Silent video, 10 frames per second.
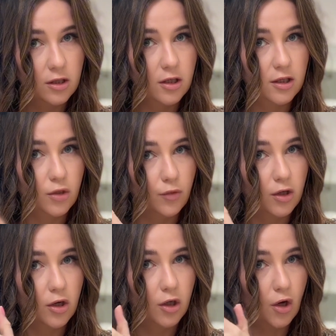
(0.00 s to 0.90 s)
look, you
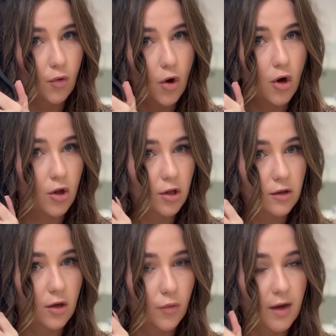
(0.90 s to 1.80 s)
would go all
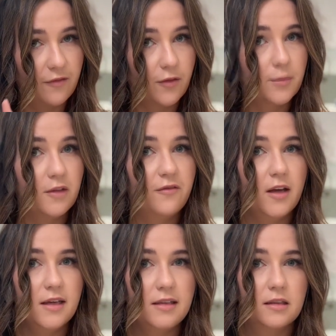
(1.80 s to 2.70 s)
away from the
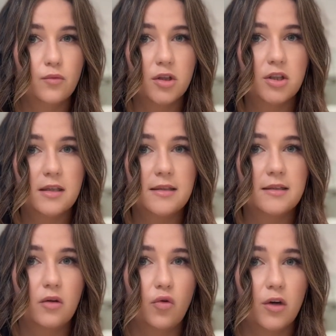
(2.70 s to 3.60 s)
face, which is
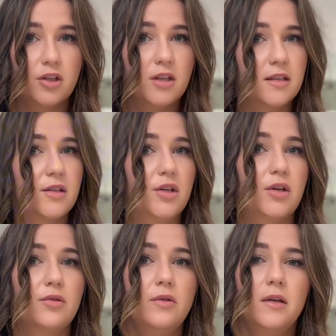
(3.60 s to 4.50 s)
gorgeous
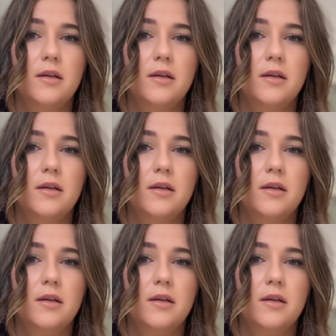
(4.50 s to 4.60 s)
too.